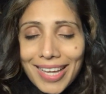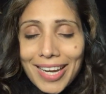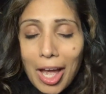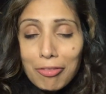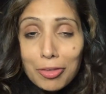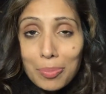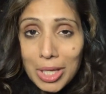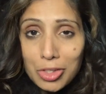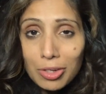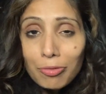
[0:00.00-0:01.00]
an
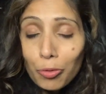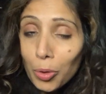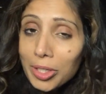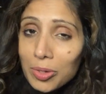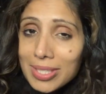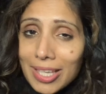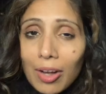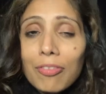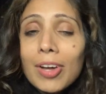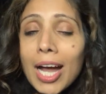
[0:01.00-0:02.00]
affirmation for
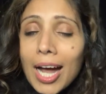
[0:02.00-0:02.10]
yourself,